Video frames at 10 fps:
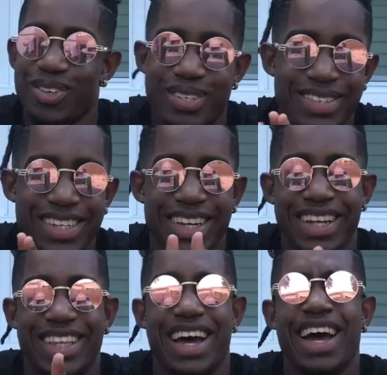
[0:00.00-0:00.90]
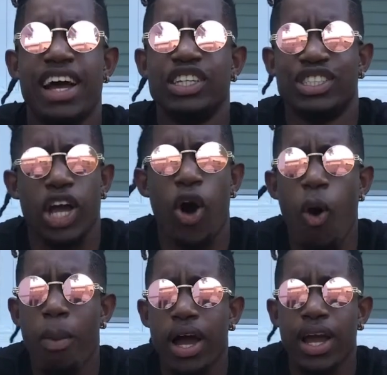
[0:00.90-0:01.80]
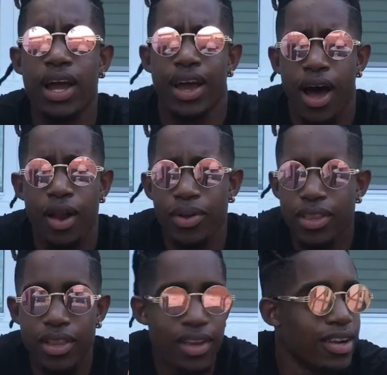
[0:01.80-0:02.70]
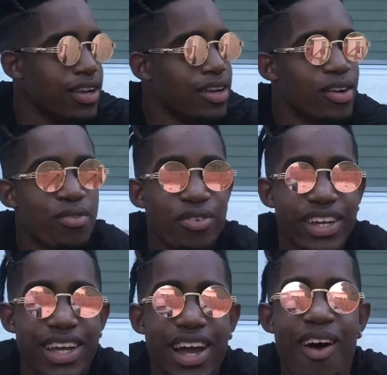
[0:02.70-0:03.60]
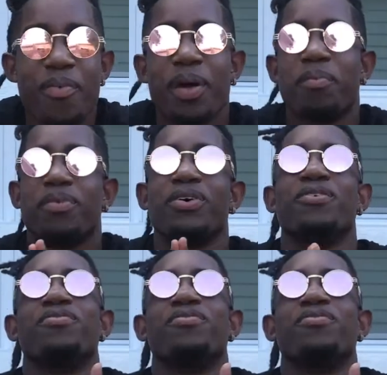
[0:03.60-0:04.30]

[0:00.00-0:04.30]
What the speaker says: doing some shit like that. She's like, oh my God, what? Freaking out. I'm like, bro,